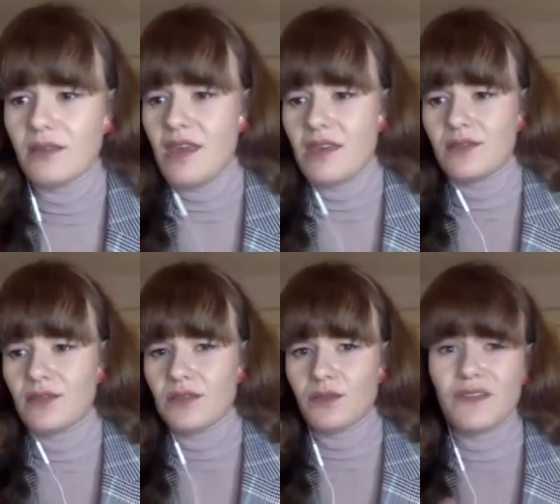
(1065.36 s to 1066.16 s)
this
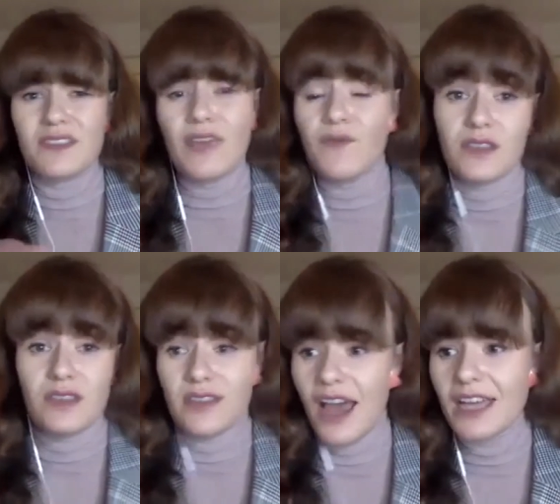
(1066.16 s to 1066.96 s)
sort of safer
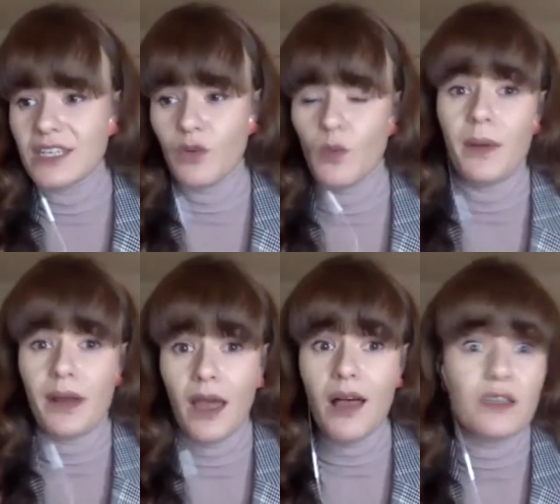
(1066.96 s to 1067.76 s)
society for women and
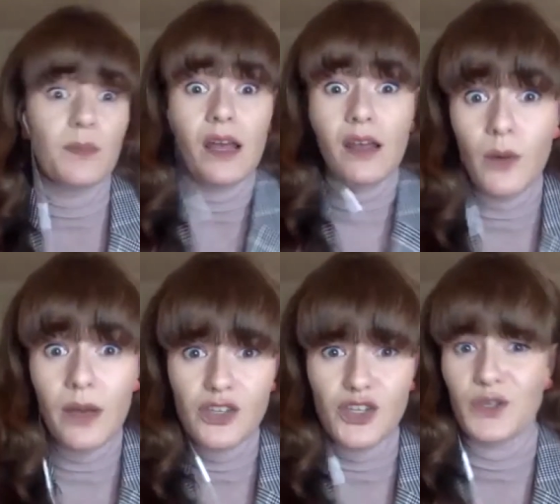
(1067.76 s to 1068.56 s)
girls? I mean, I know
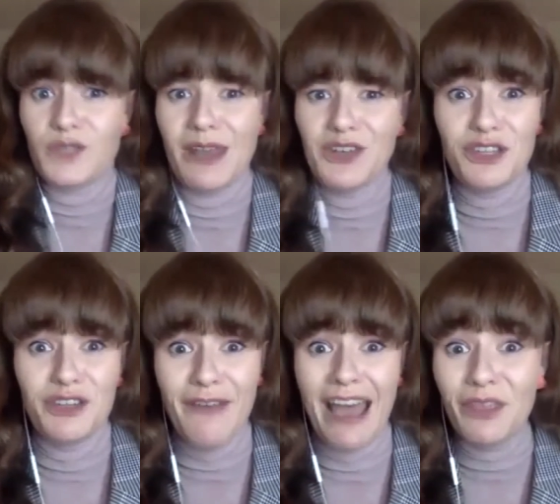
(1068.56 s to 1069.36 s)
Ayesha, you just mentioned the
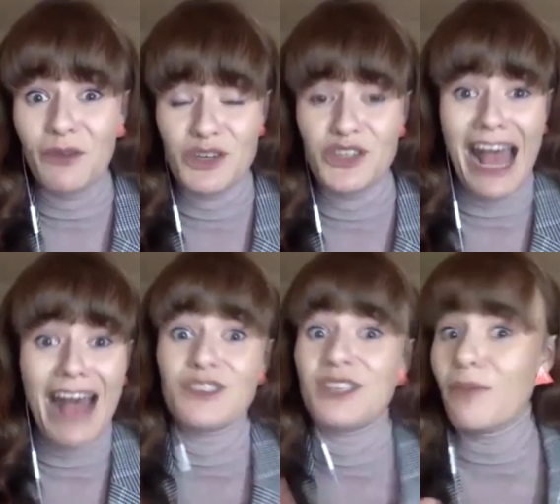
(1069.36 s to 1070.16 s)
fact that we should have
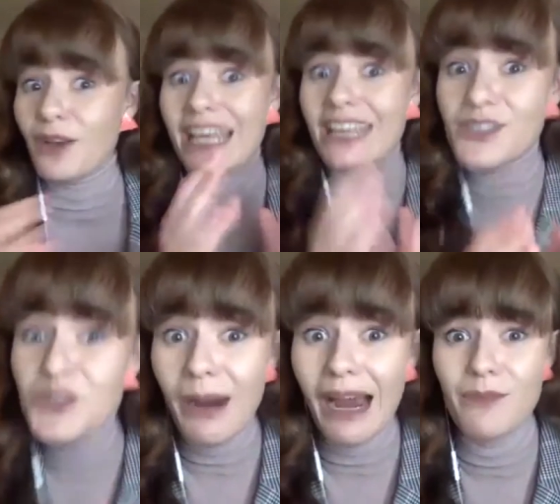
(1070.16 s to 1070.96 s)
something on
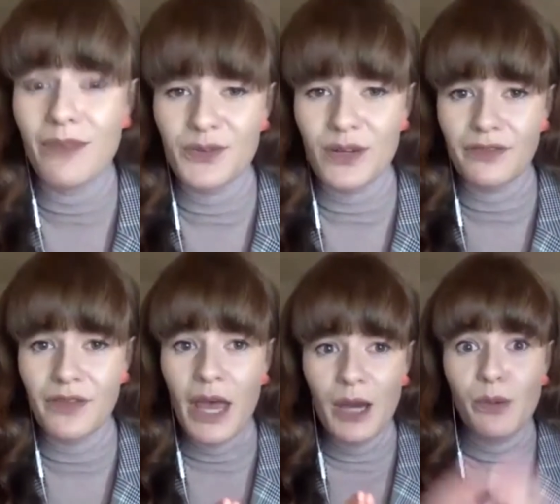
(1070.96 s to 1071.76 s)
Instagram that sort of
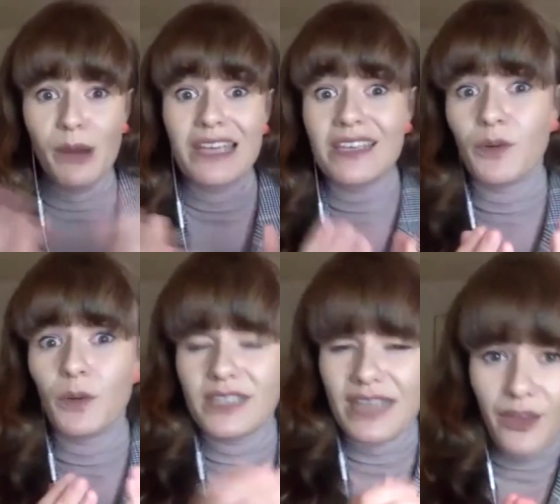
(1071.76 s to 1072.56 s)
brings everyone
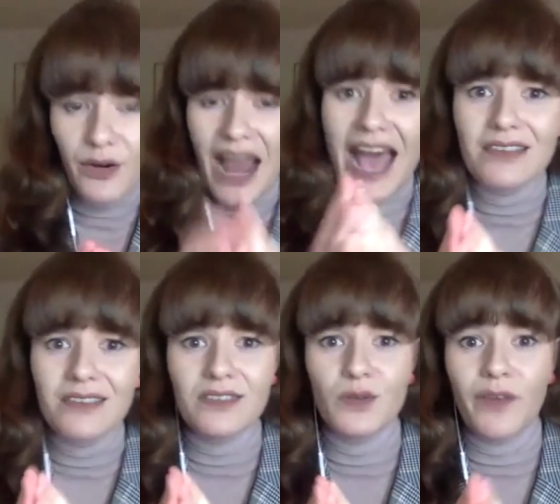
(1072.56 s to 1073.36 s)
together and has a
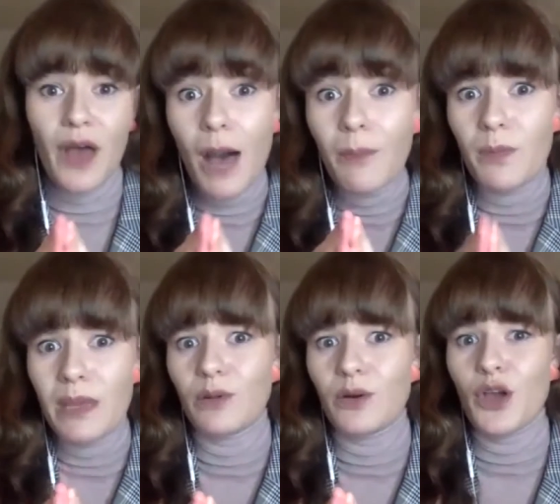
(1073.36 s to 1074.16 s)
sort of a hub that
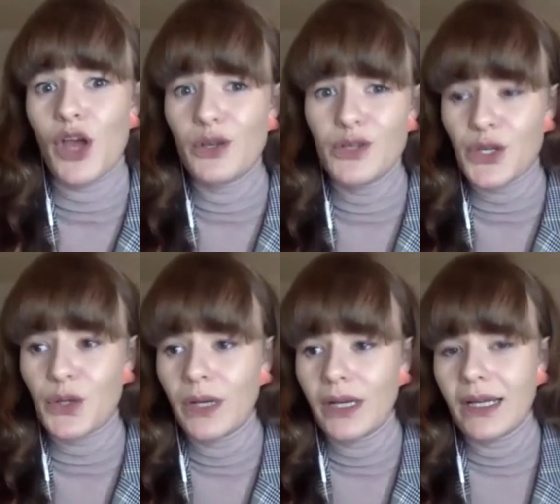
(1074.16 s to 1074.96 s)
people can go to.
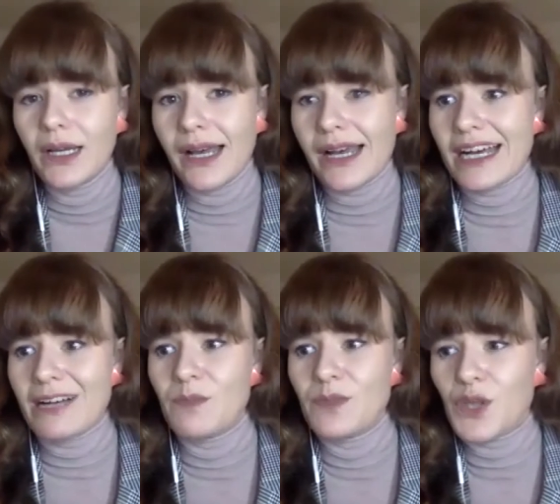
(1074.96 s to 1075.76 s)

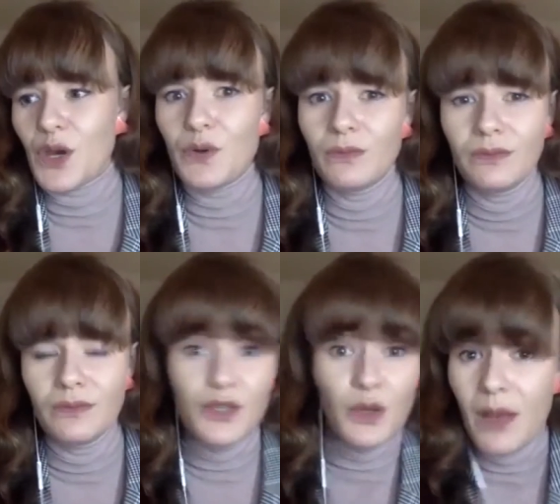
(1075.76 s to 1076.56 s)
So
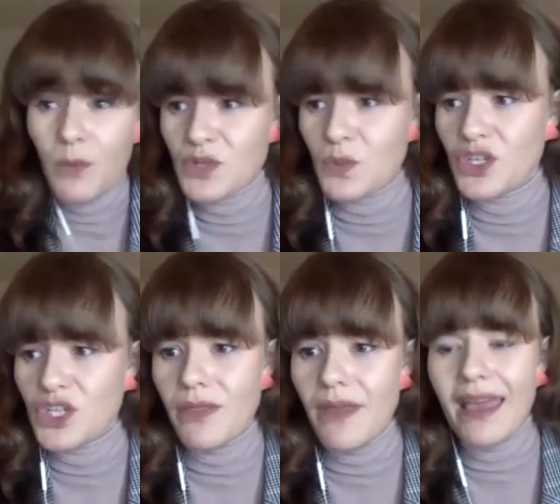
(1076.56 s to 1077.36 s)
yeah, what do you
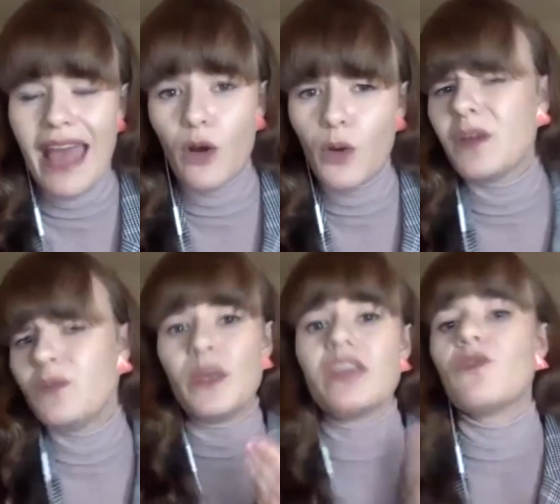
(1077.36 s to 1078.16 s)
think? How can
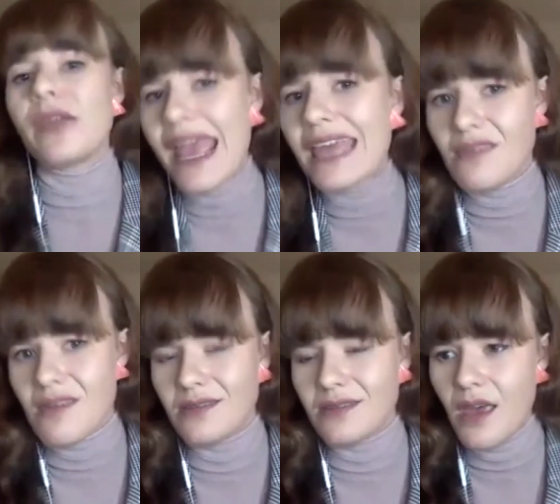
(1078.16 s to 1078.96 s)
we create
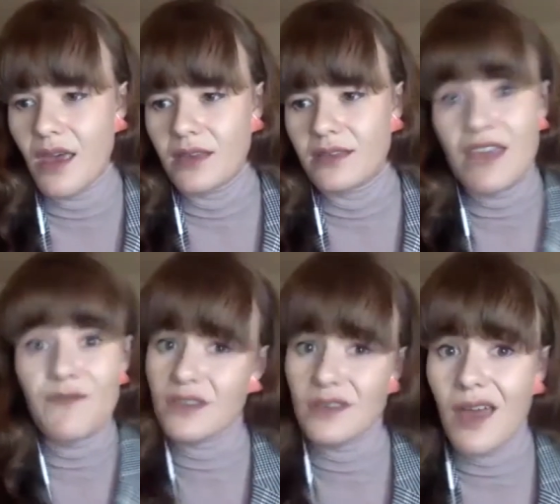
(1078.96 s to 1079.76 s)
this safer
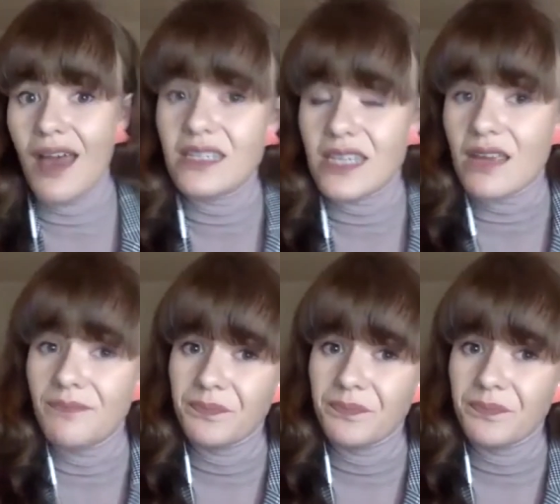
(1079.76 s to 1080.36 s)
society?